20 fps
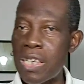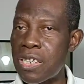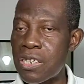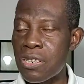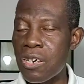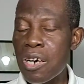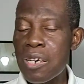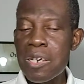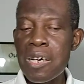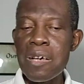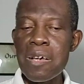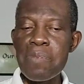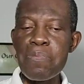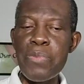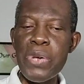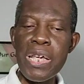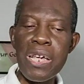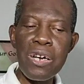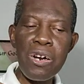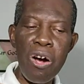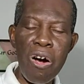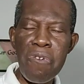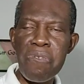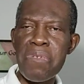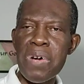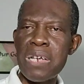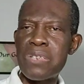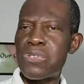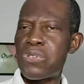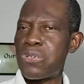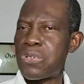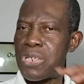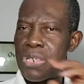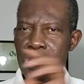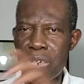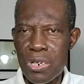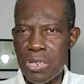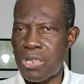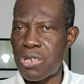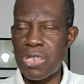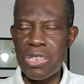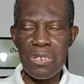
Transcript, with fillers: It's not being offered to the church.